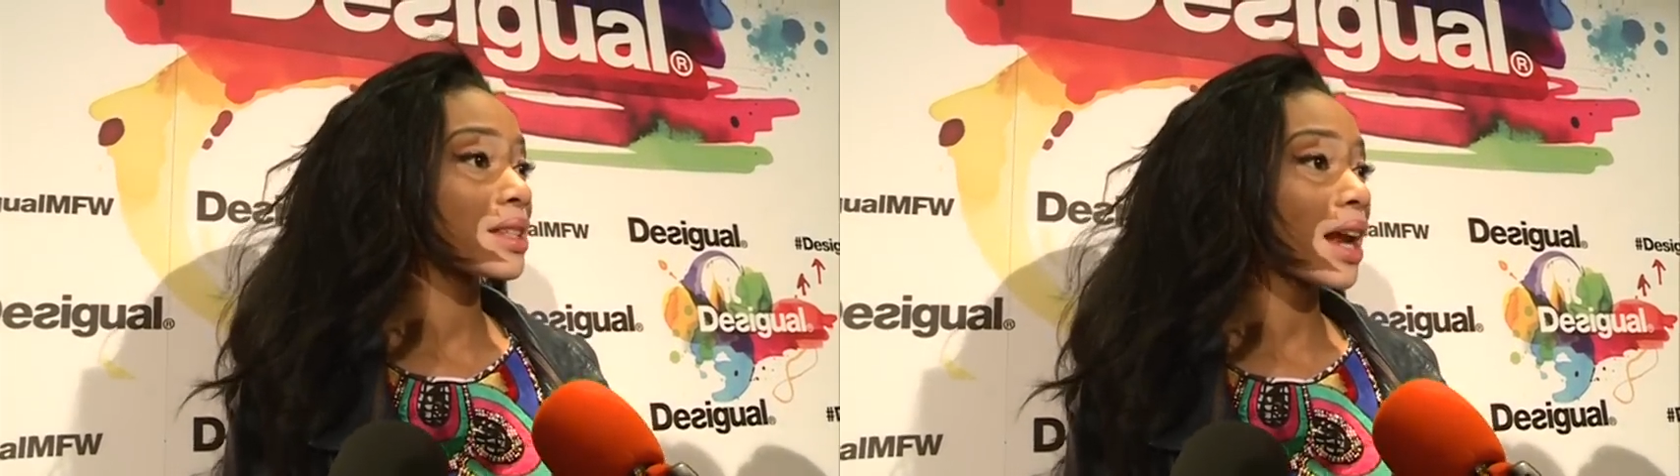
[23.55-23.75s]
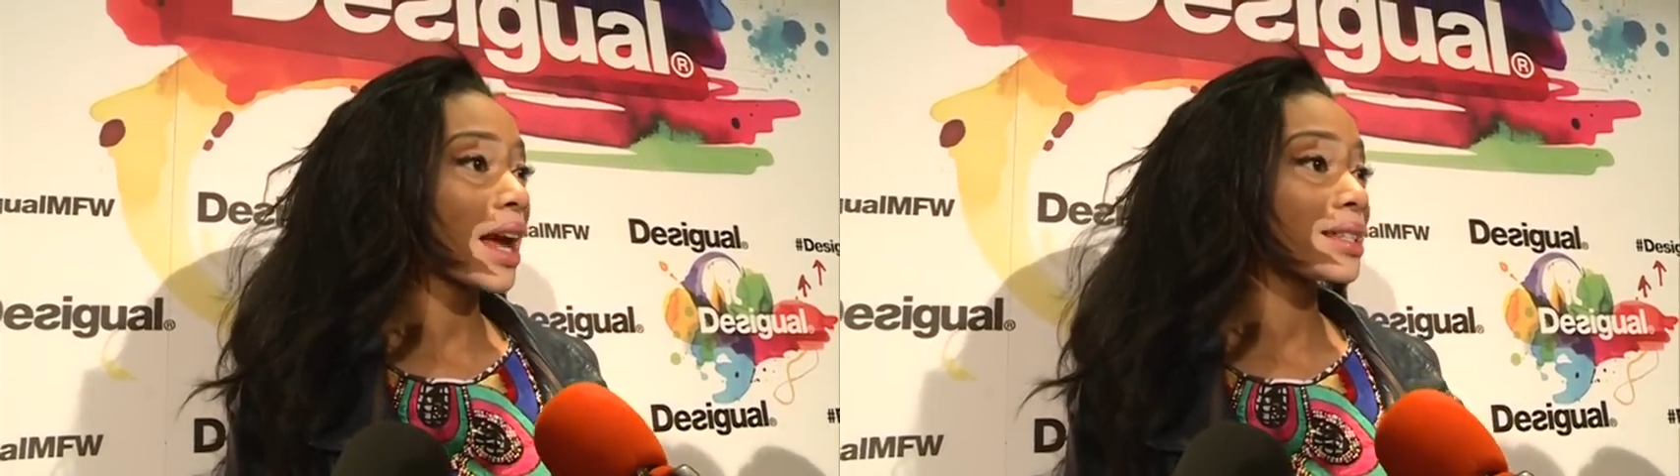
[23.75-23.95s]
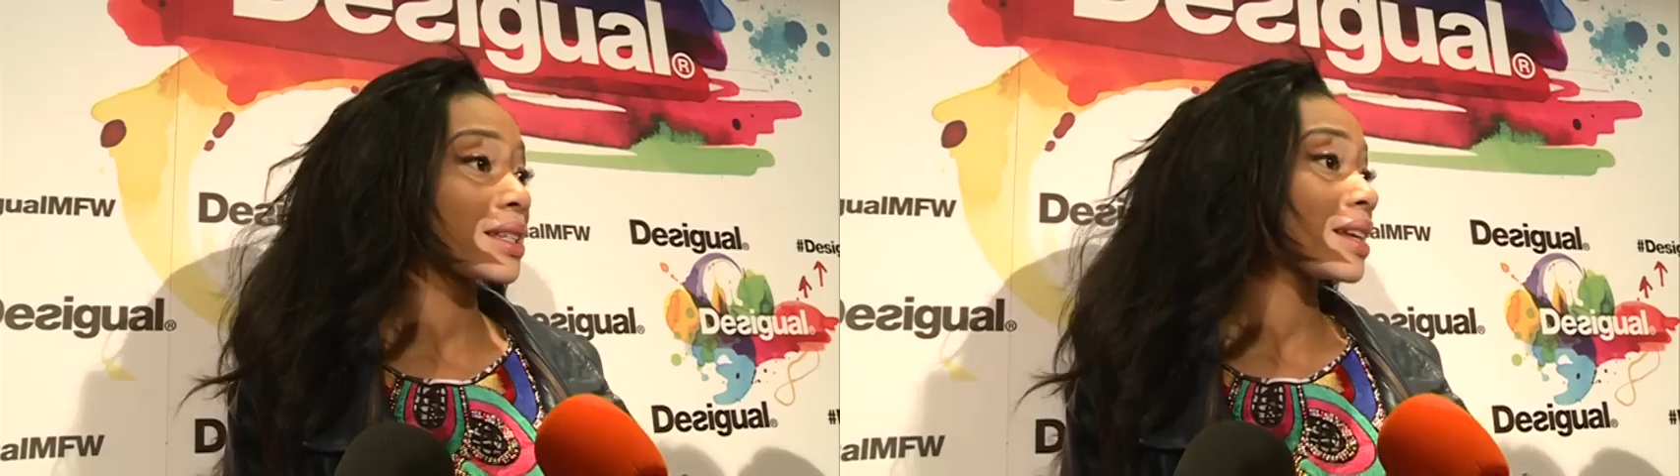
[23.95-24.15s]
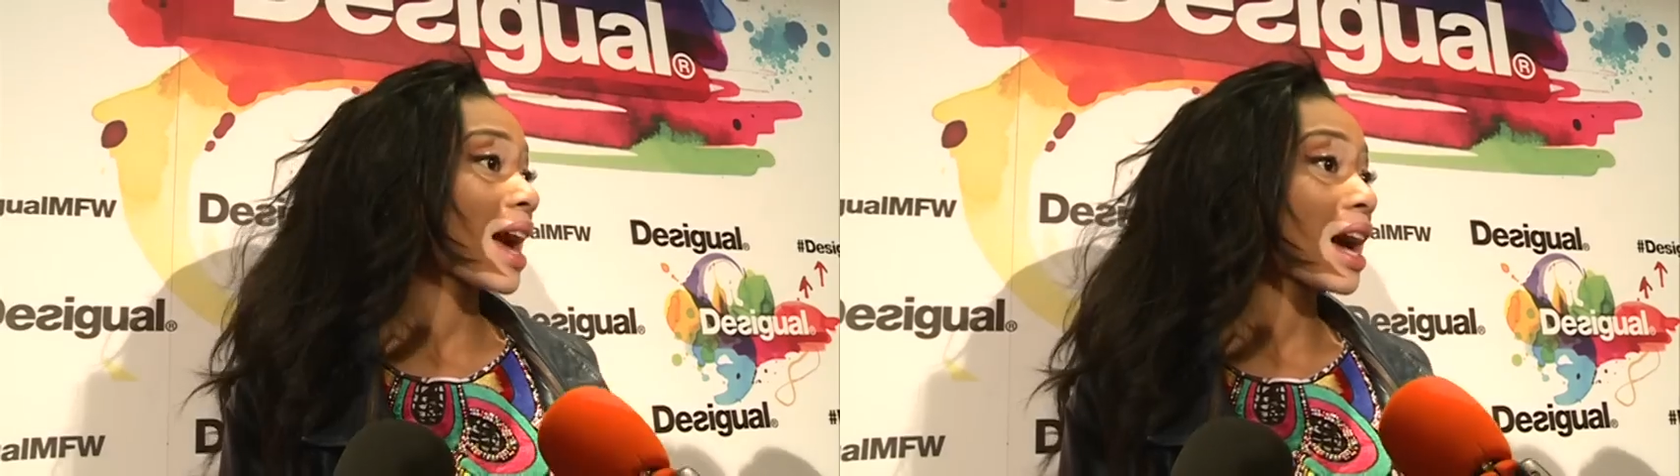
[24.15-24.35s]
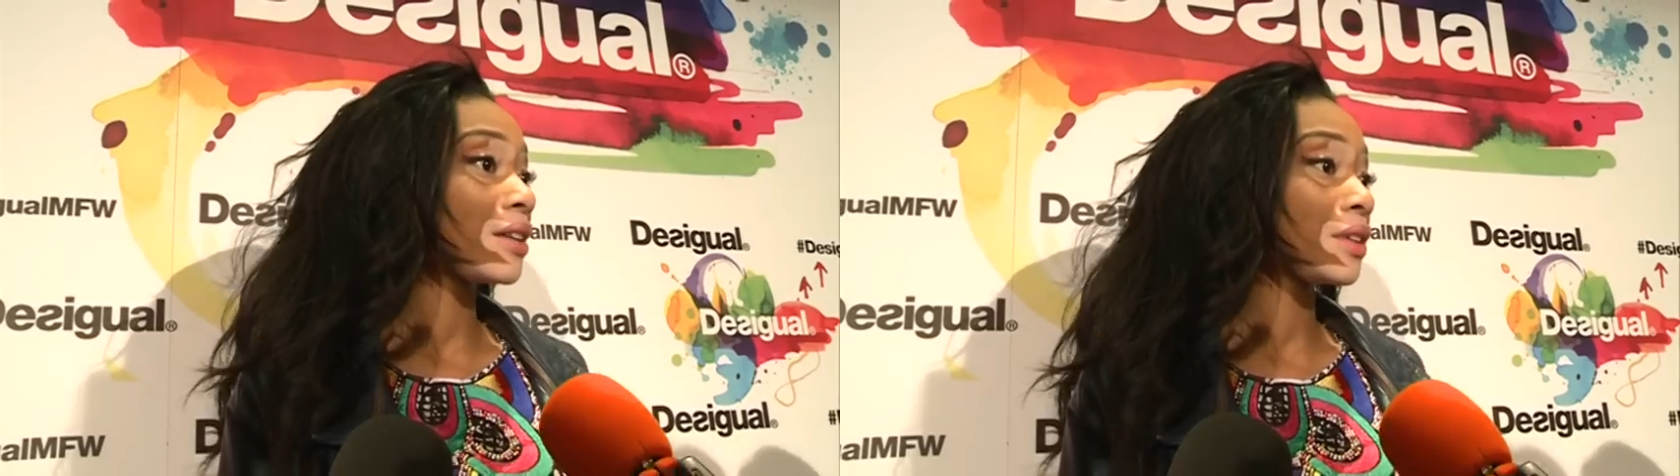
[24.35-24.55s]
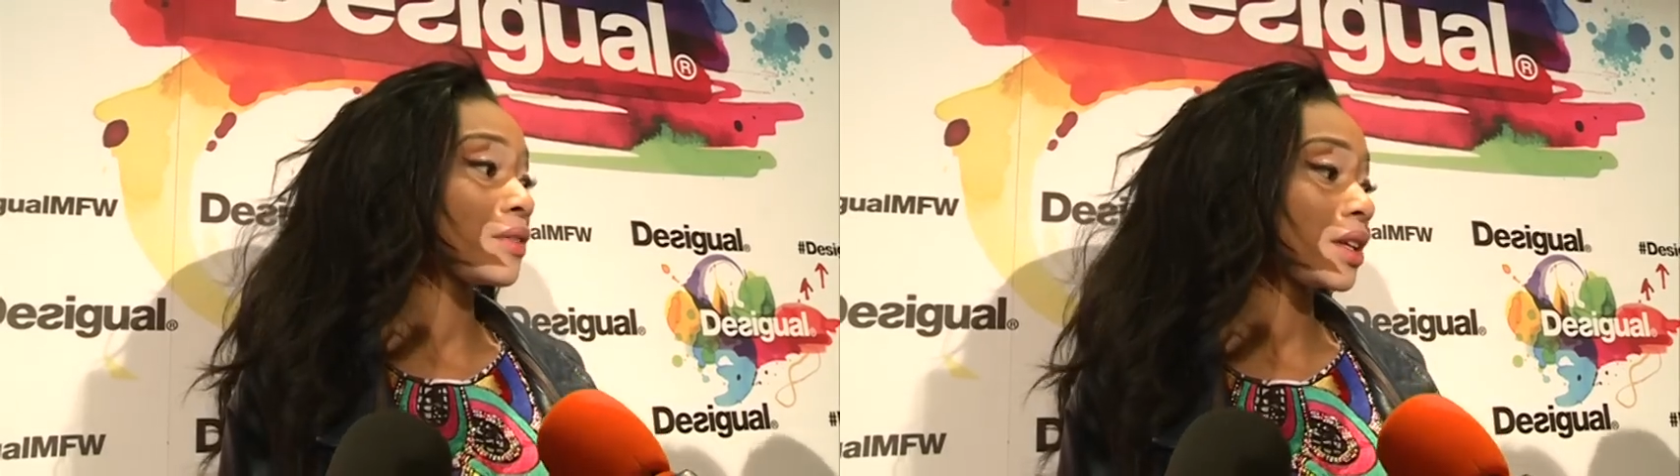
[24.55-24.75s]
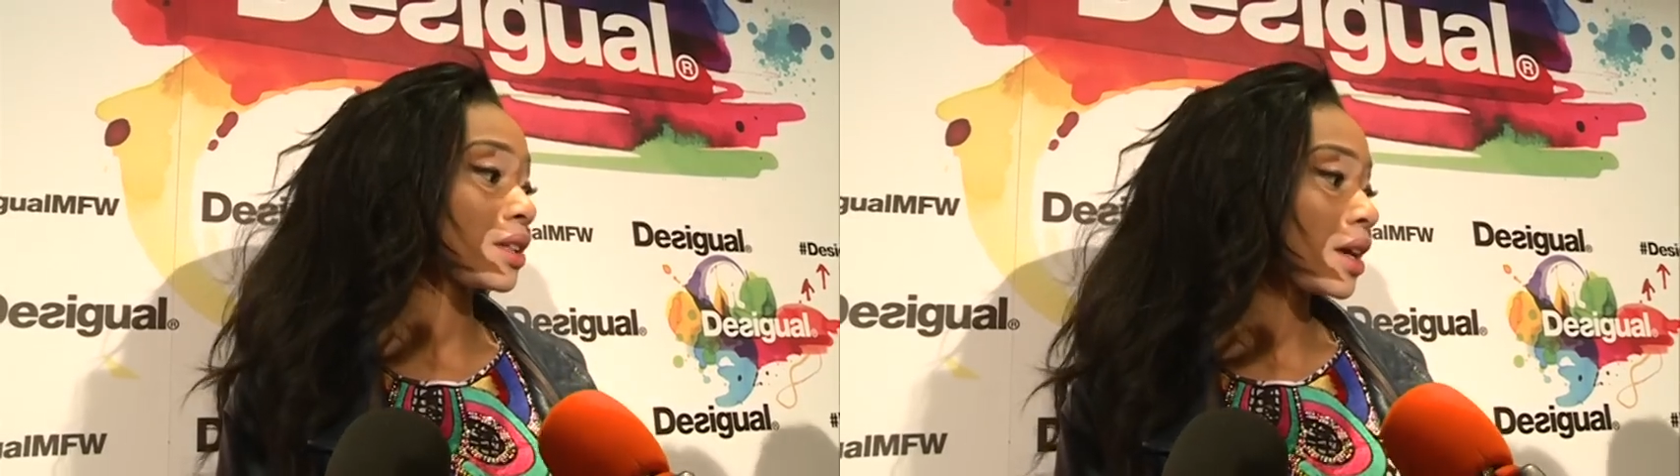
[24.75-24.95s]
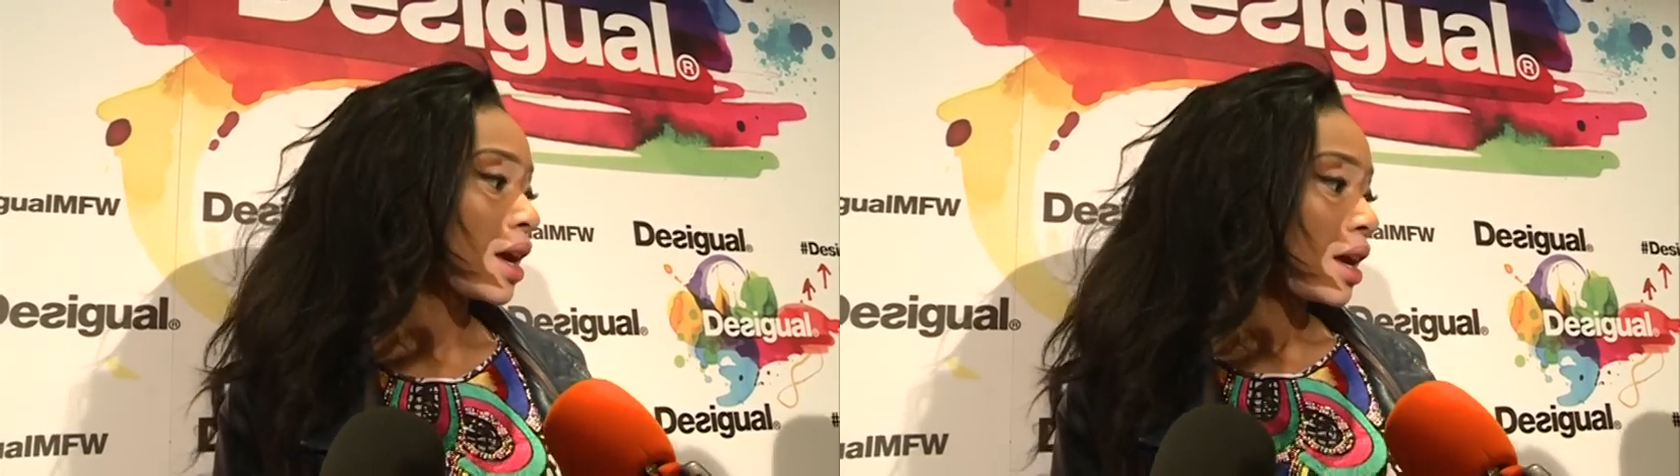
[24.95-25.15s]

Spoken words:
that I didn't have even